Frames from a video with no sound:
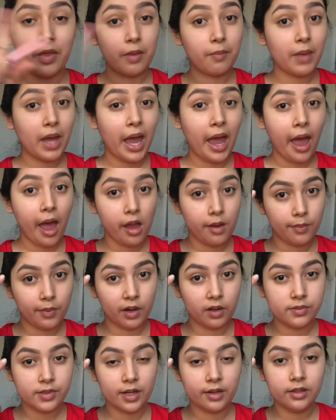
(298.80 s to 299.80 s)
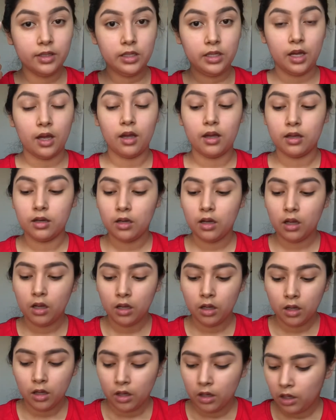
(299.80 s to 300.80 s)
that my eyebrows are done,
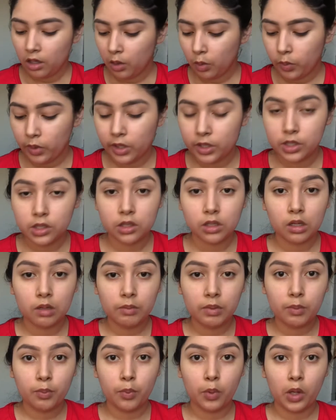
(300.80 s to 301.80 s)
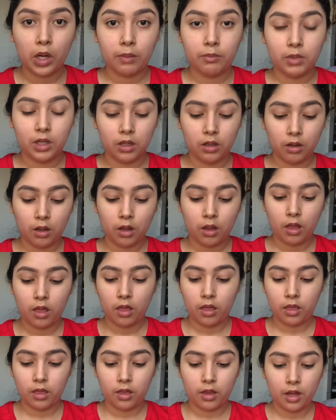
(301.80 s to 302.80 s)
We are just going to be priming
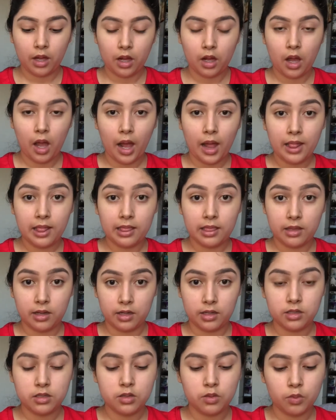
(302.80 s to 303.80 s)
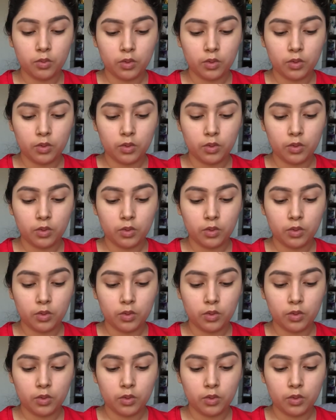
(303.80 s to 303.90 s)
the lids